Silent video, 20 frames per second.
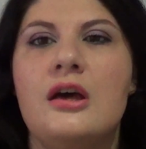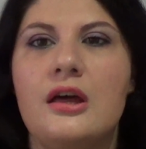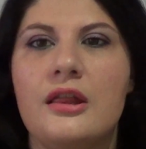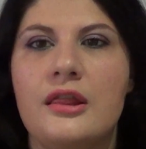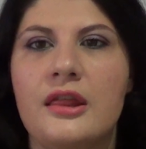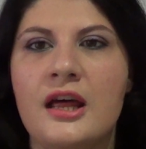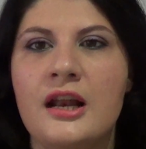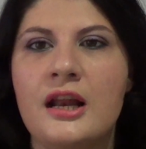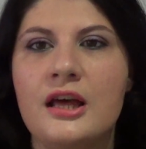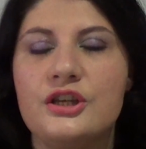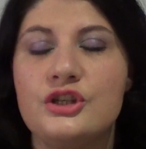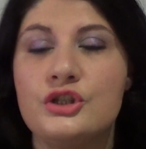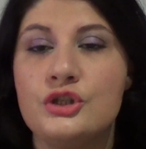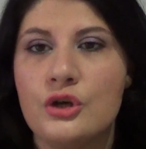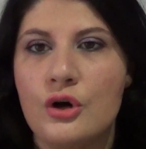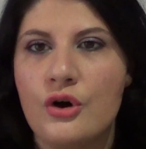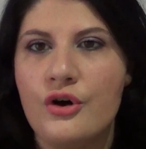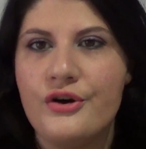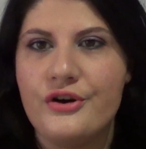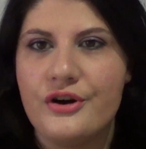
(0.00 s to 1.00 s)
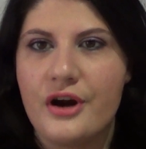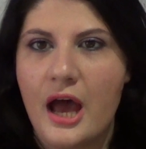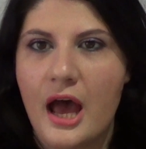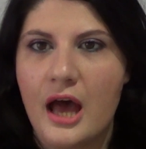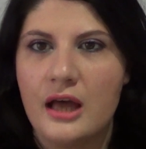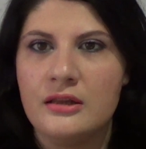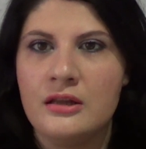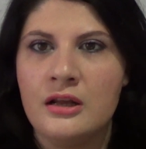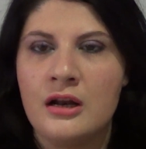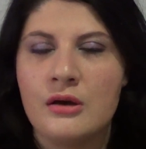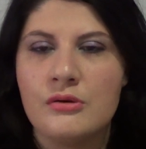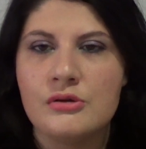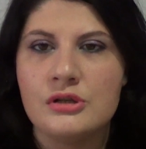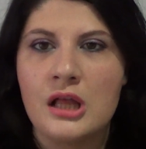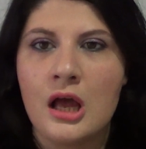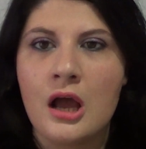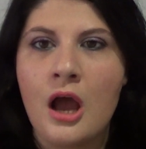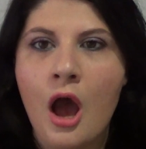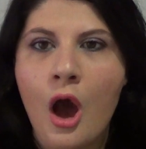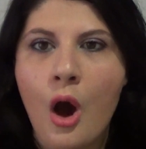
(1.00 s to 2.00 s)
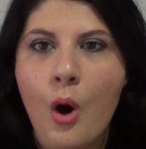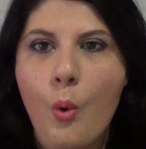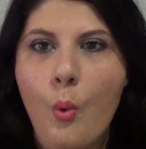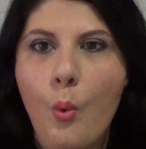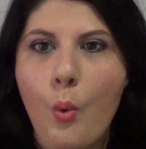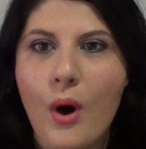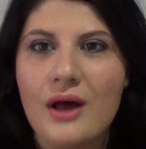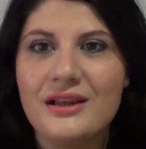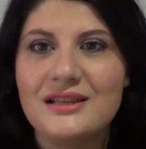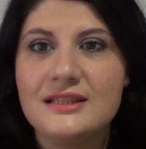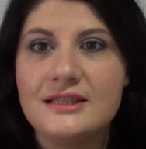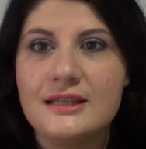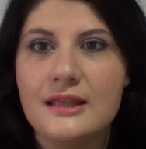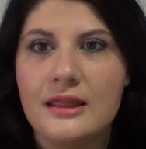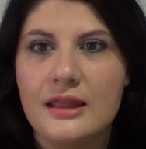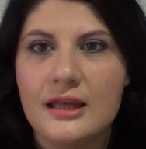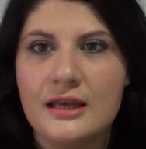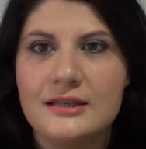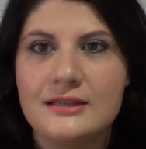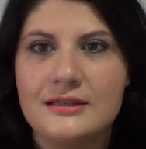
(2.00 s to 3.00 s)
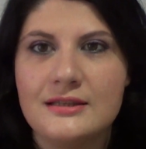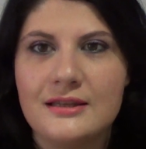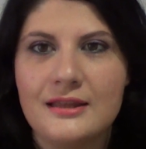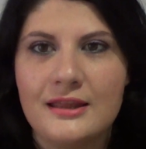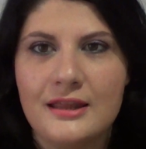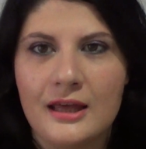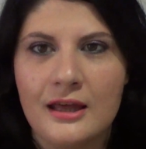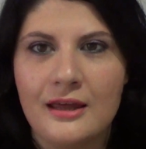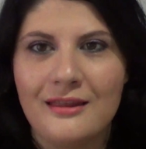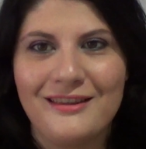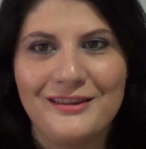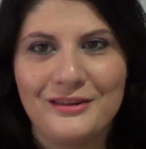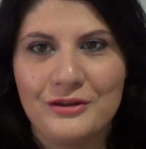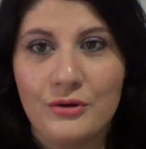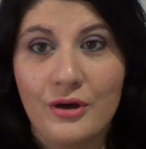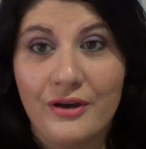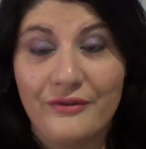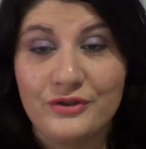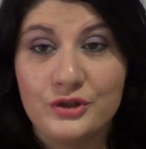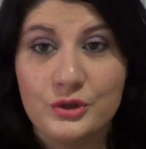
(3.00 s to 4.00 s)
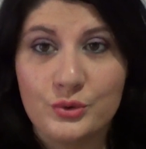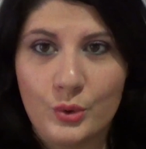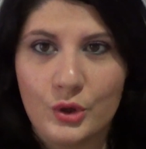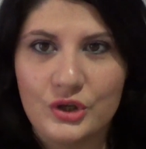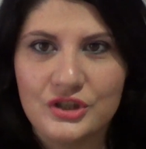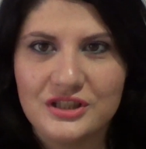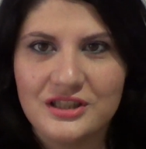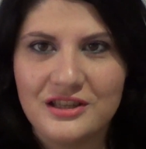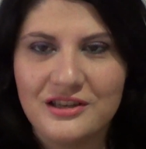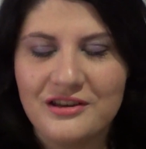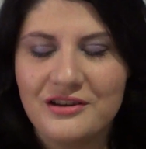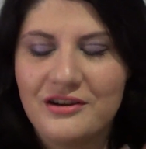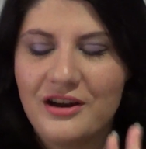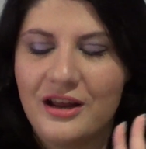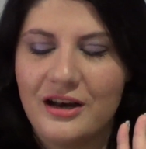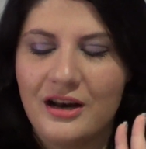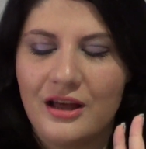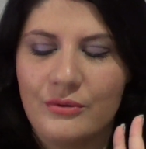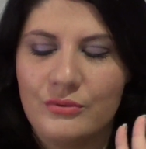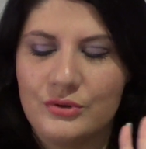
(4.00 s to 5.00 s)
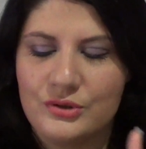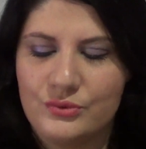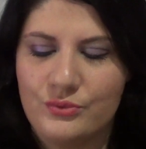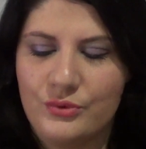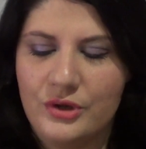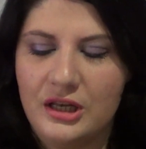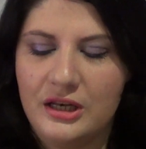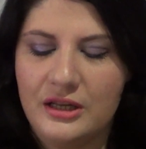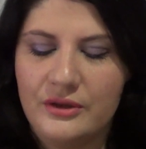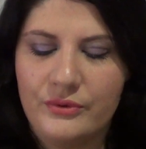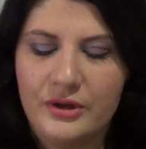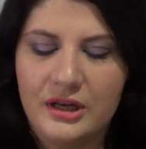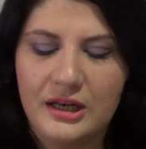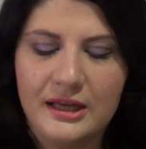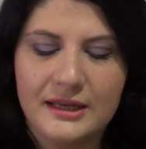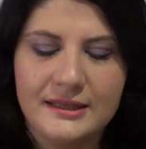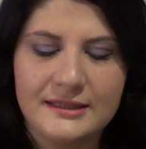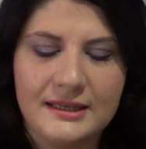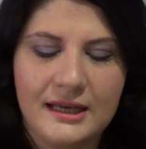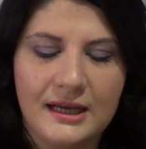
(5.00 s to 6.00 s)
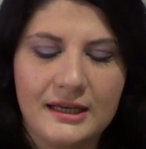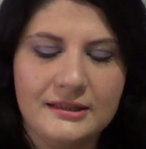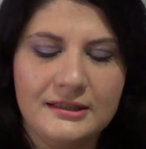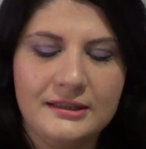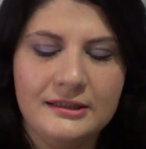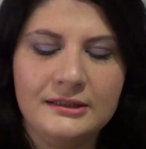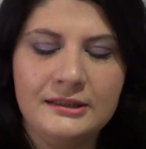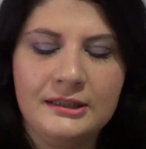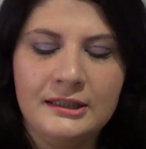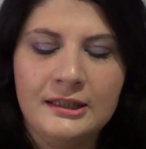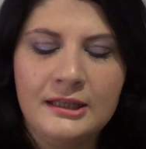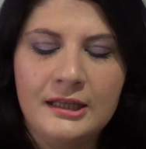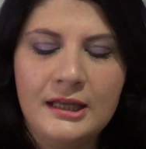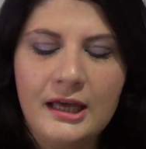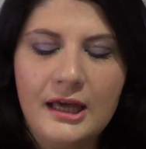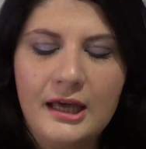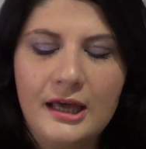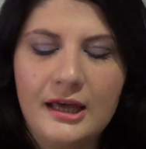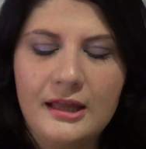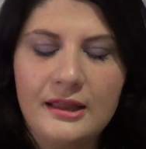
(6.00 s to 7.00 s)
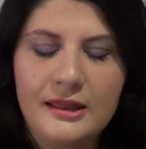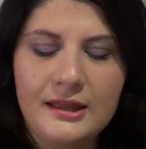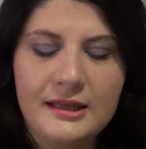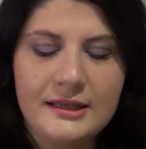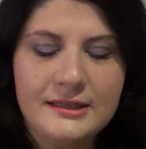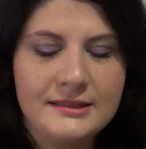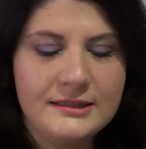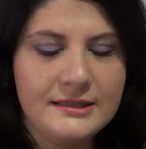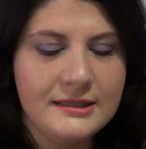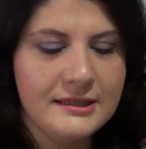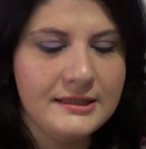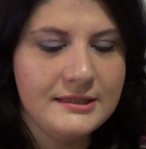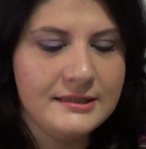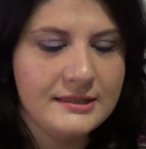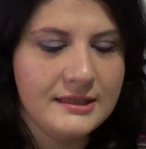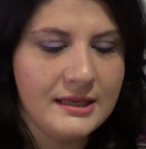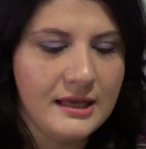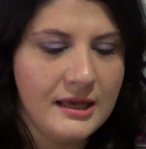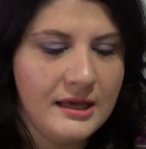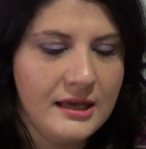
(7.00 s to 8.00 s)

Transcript: And then I saw her hand and I was like, what's this thing that you have swatched here? And I was really excited. And this is